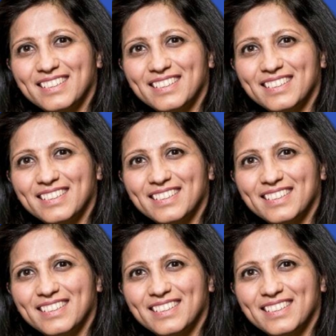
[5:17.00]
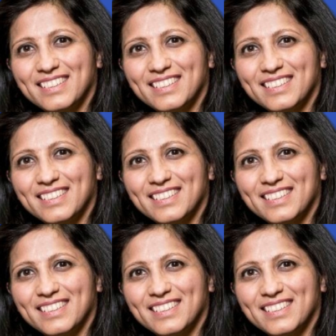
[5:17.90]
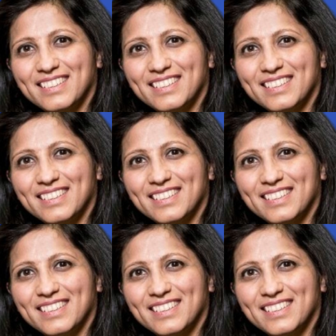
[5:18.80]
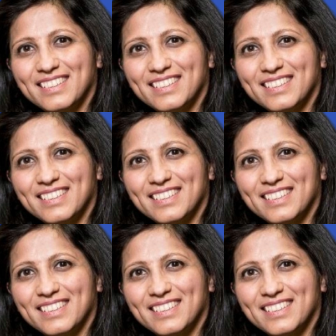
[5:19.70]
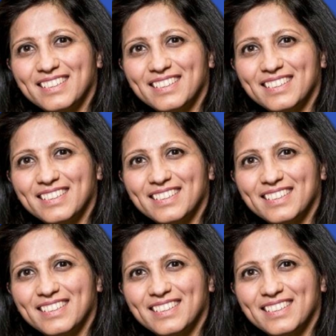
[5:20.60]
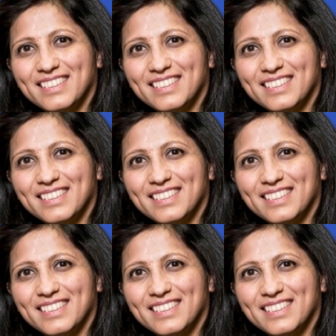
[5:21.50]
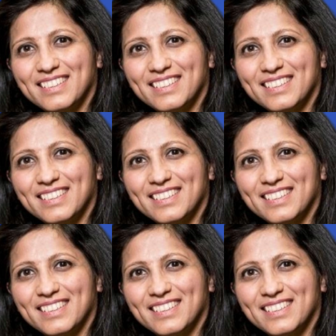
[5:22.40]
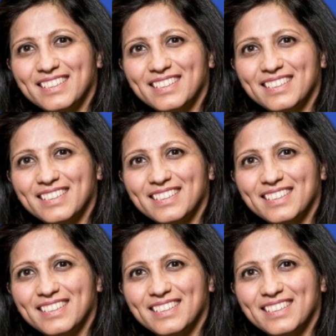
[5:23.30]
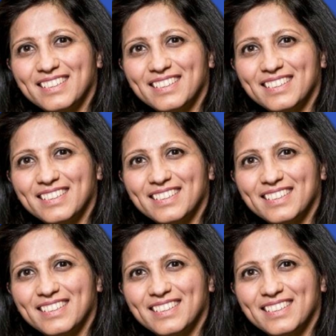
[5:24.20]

(no lip movement)